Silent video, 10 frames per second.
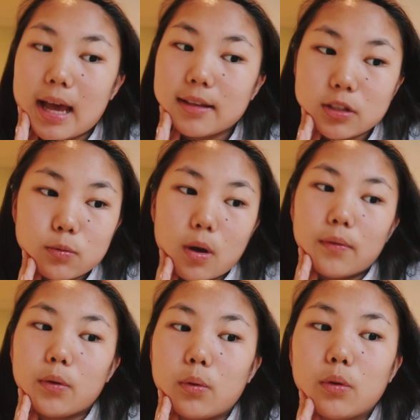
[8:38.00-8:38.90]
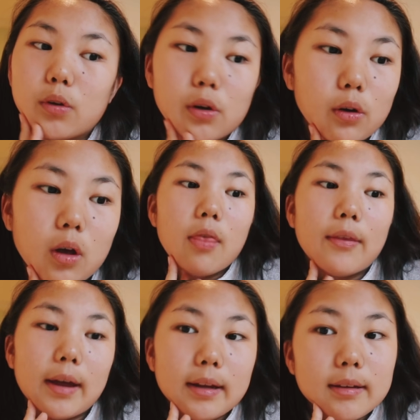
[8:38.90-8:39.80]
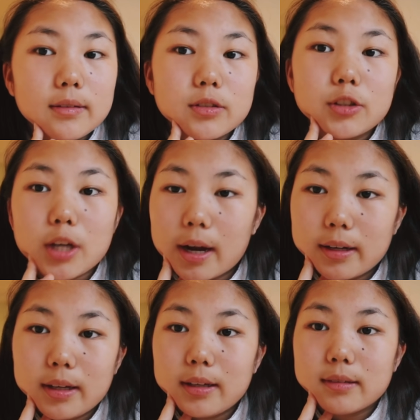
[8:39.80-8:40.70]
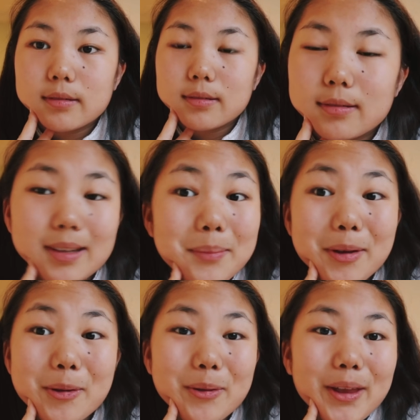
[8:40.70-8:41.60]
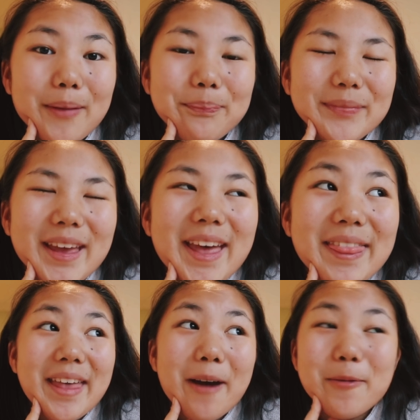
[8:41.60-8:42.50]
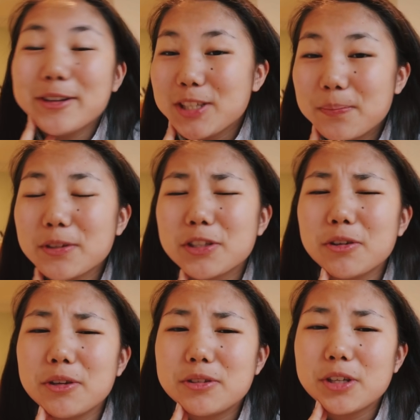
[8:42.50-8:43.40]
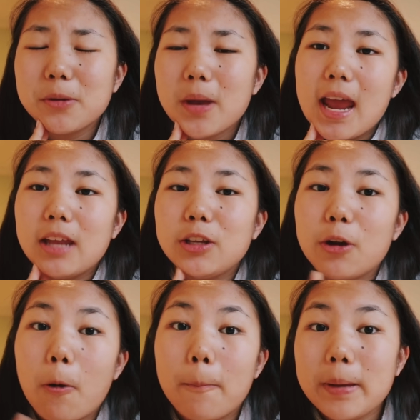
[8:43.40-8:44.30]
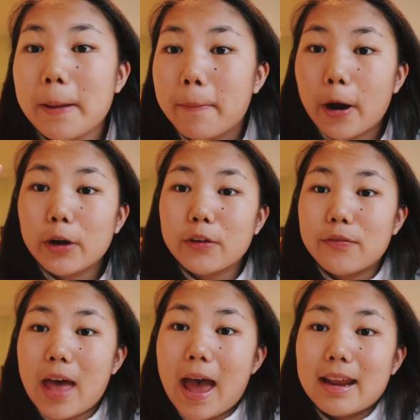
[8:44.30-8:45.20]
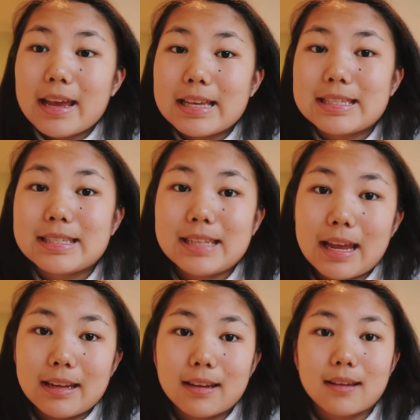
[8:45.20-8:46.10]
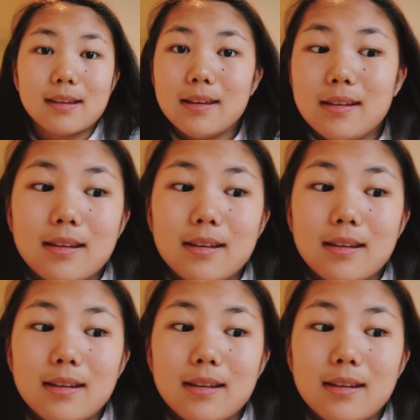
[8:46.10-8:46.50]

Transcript: as a 12 year old girl that is Chinese and Mongolian that wants to pursue YouTube and, you know, be part of that aesthetic